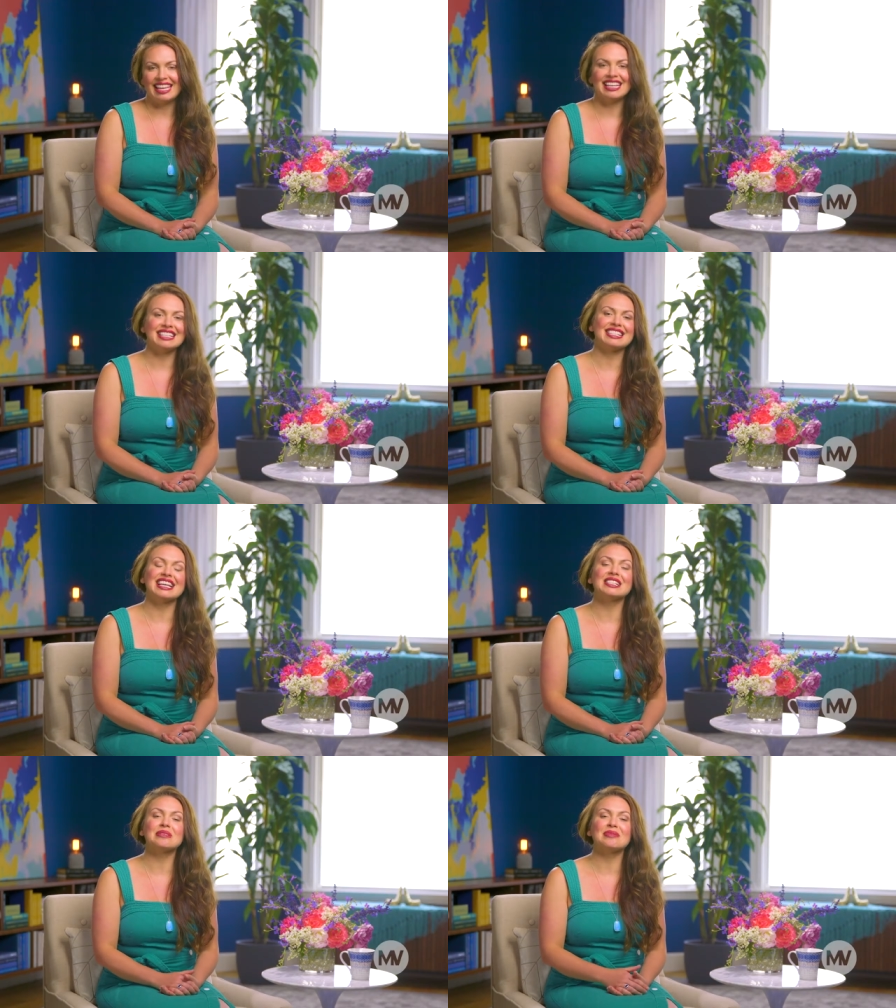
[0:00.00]
It
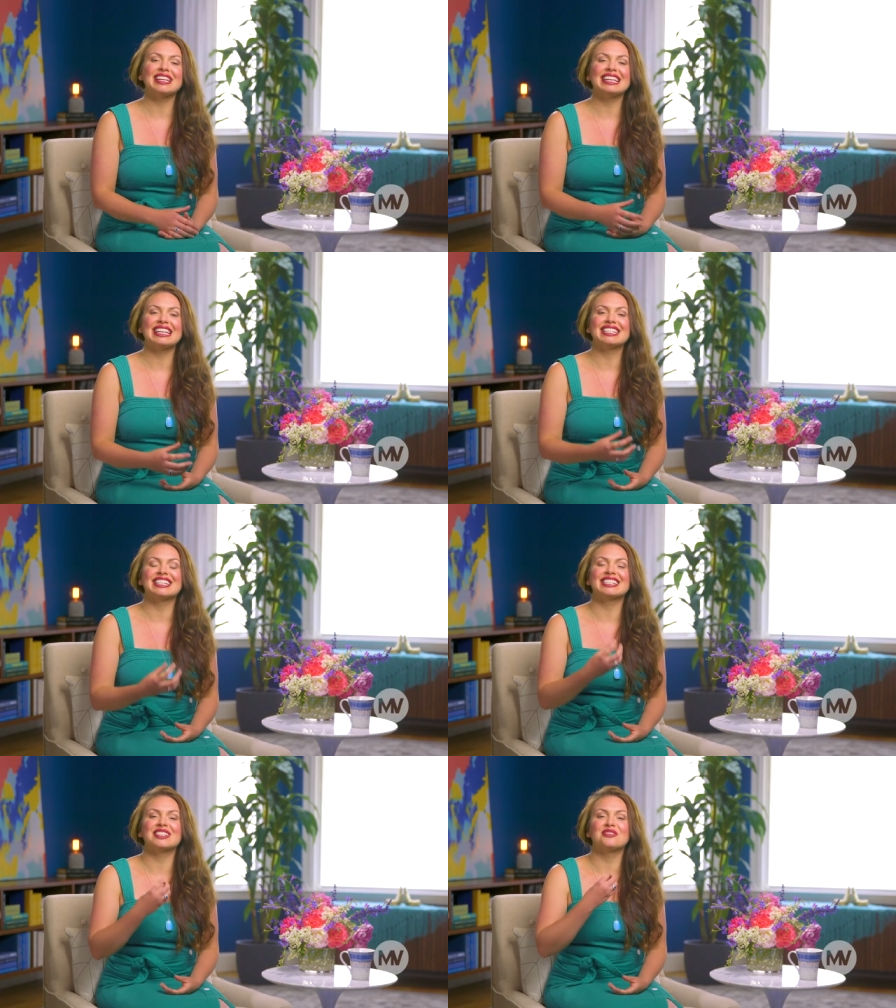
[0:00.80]
doesn't mean he
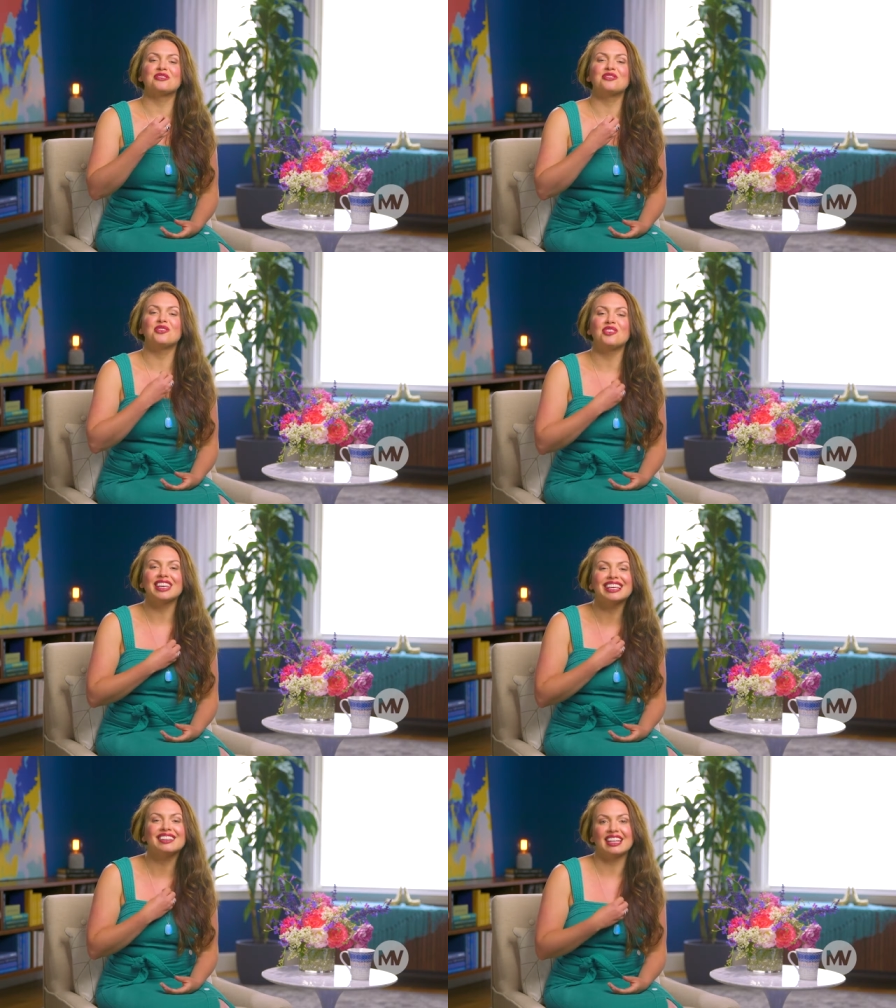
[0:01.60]
doesn't
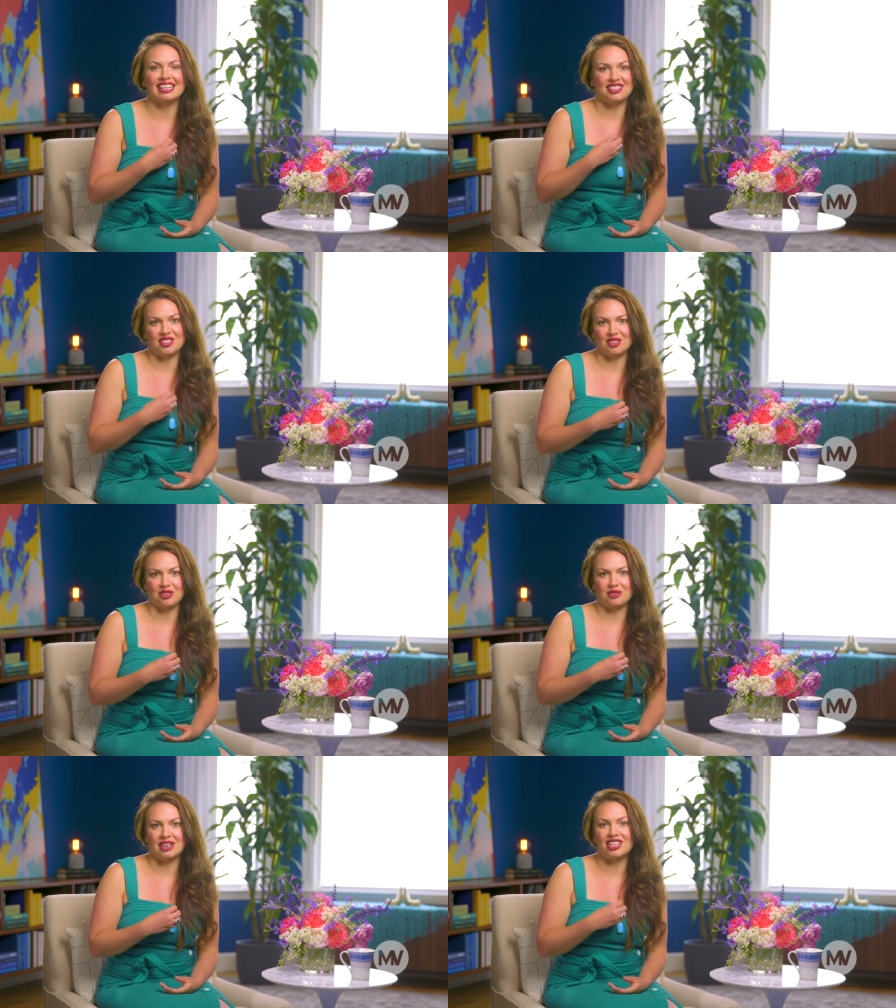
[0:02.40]
feel it
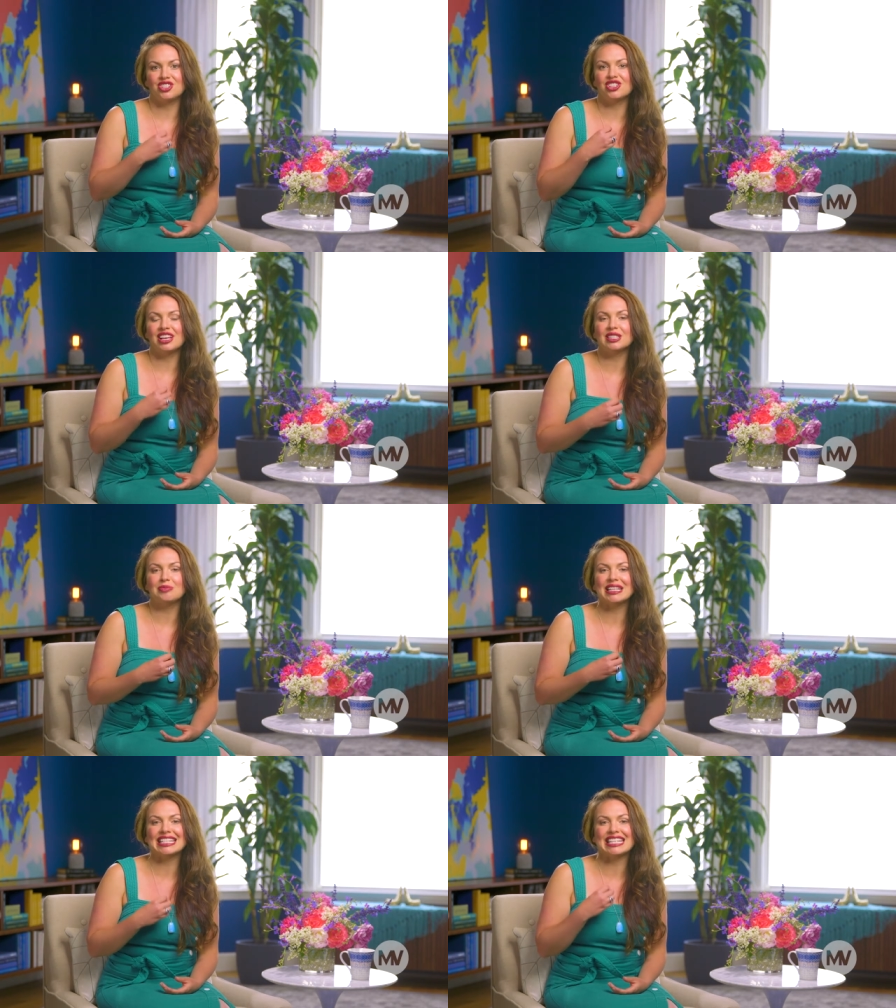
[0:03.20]
to, it just
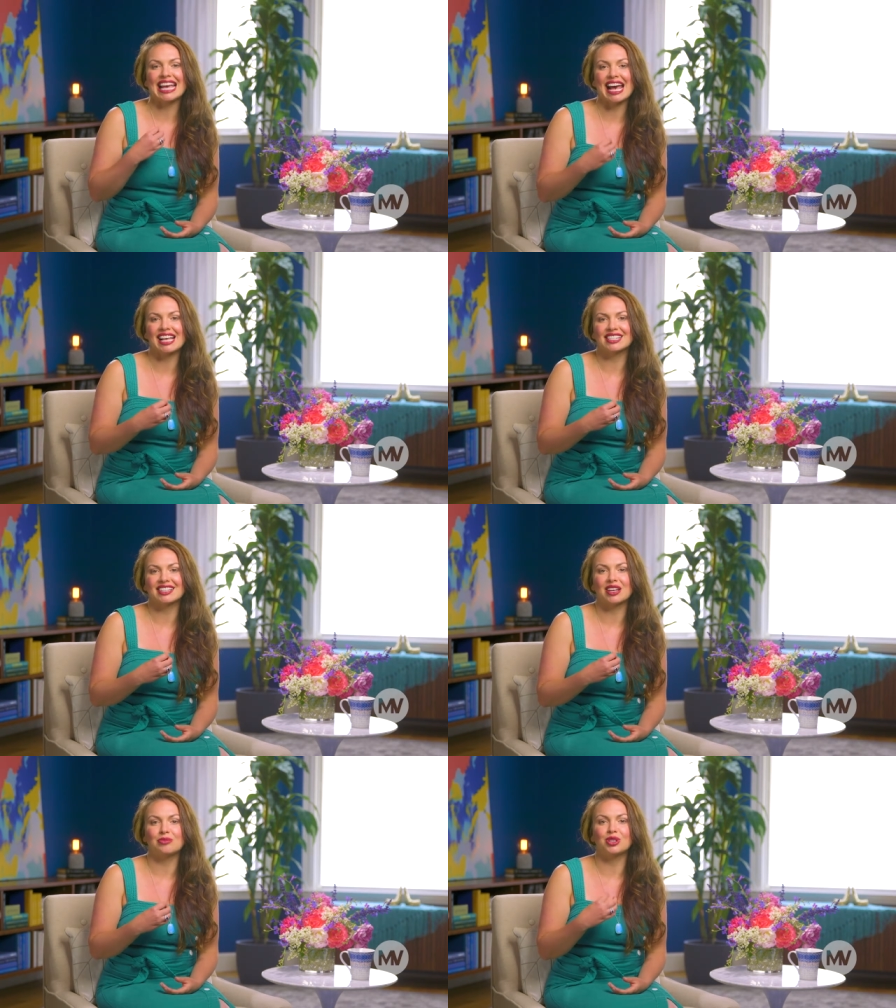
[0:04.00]
means he
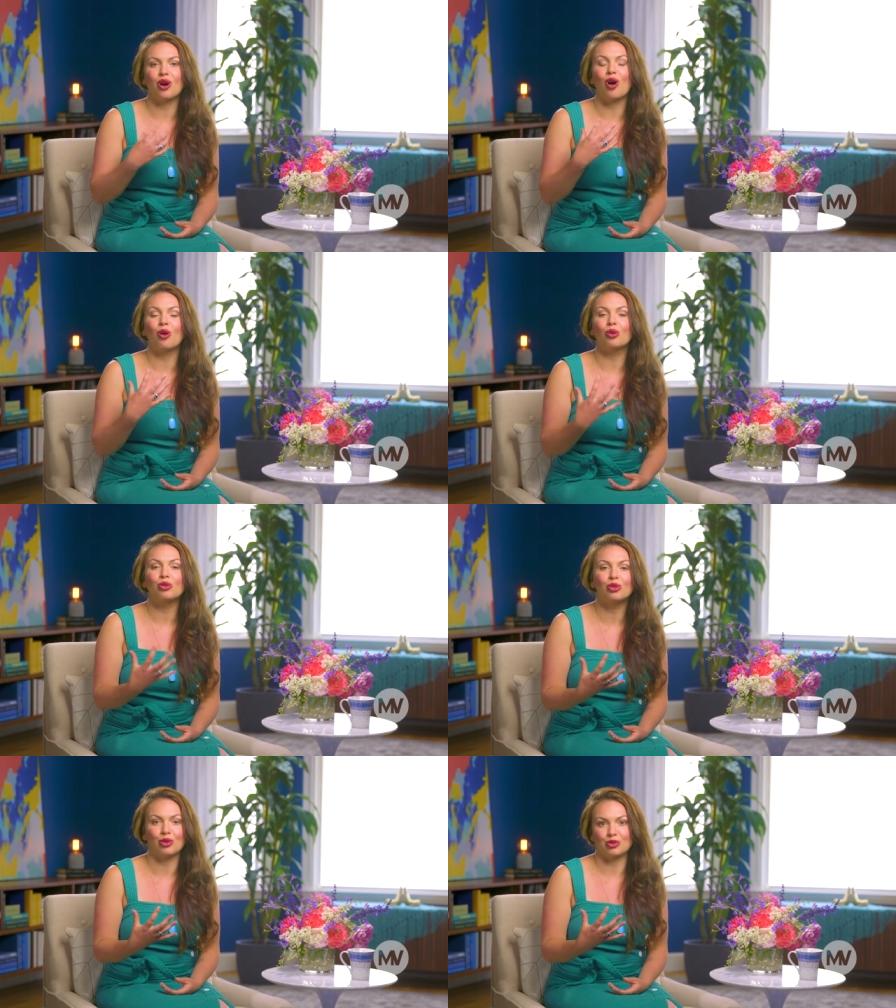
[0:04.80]
hasn't come to
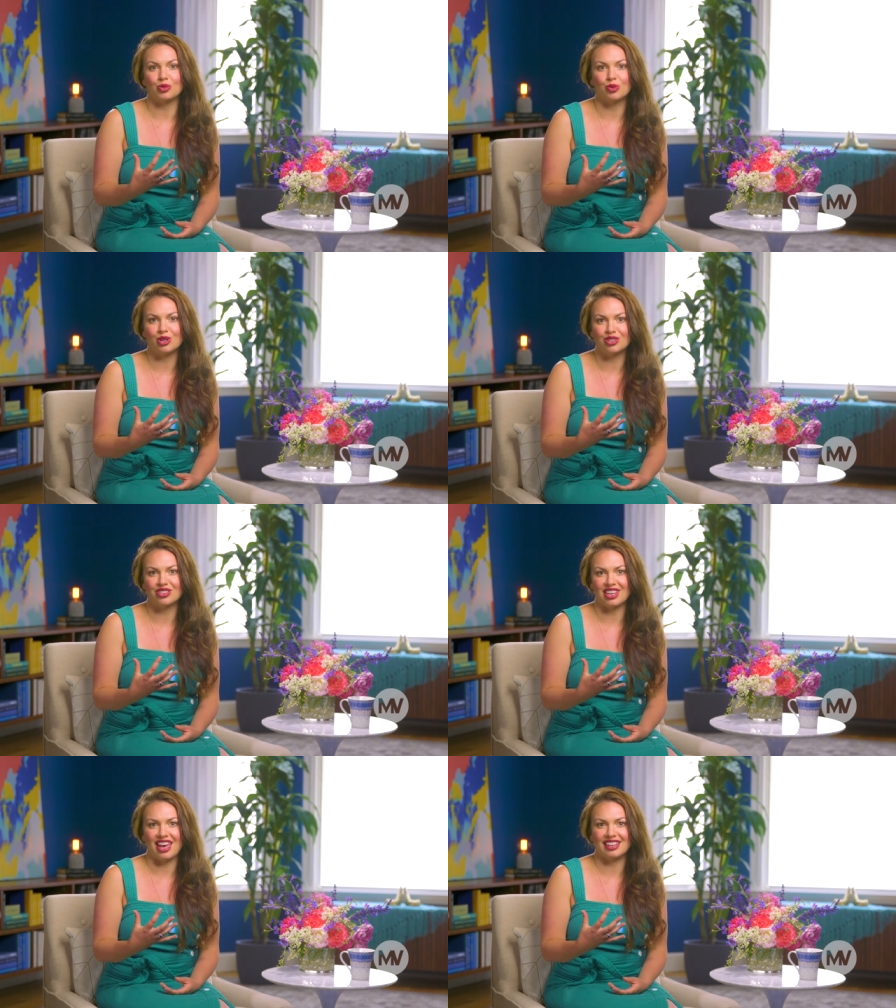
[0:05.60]
own those
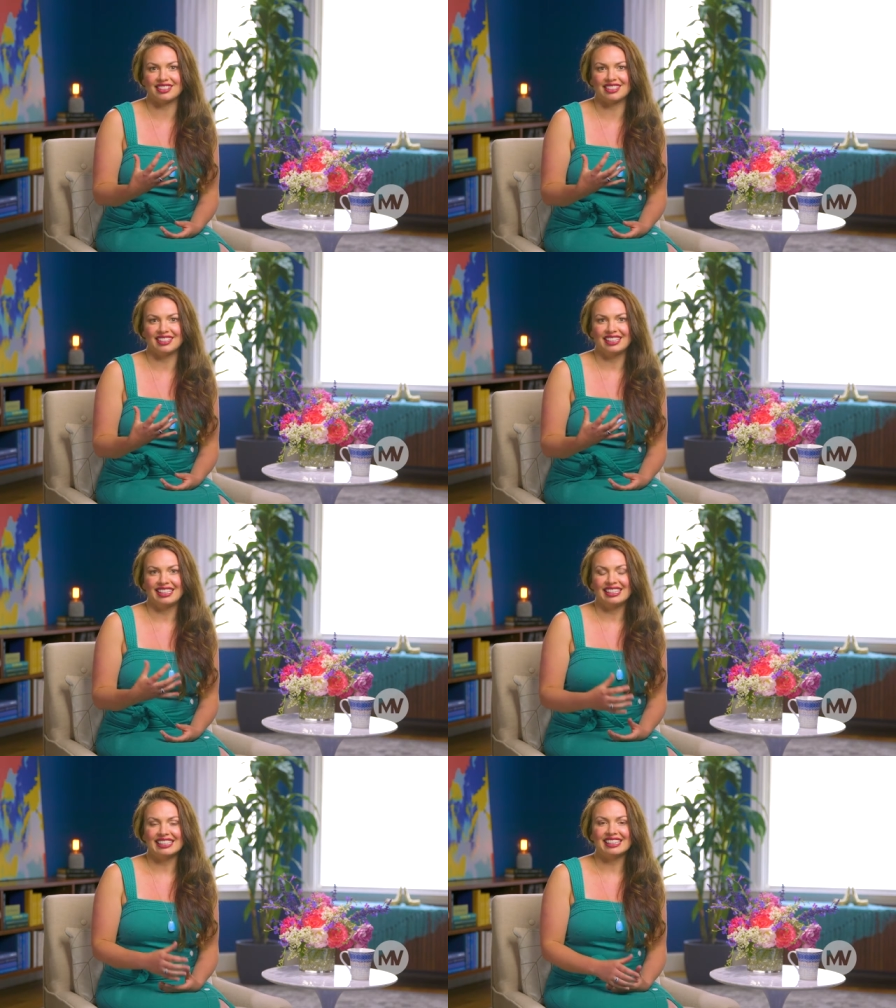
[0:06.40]
words yet.
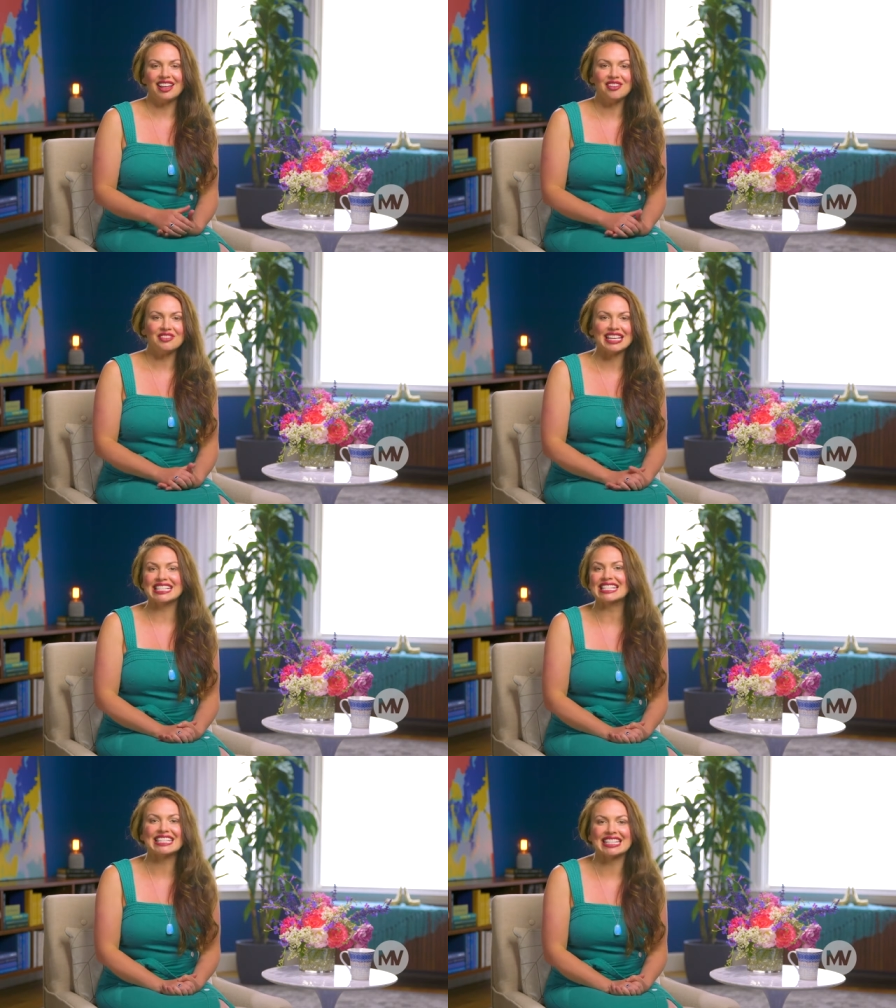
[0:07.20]
Love
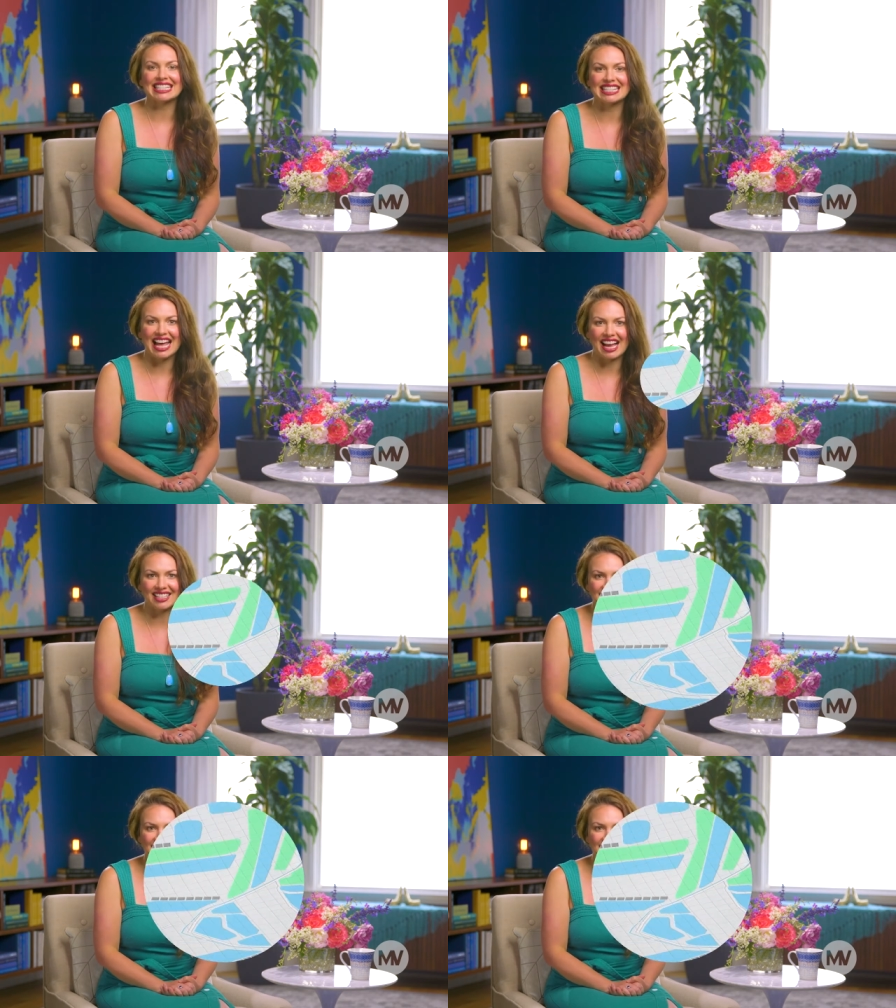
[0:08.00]
isn't an exact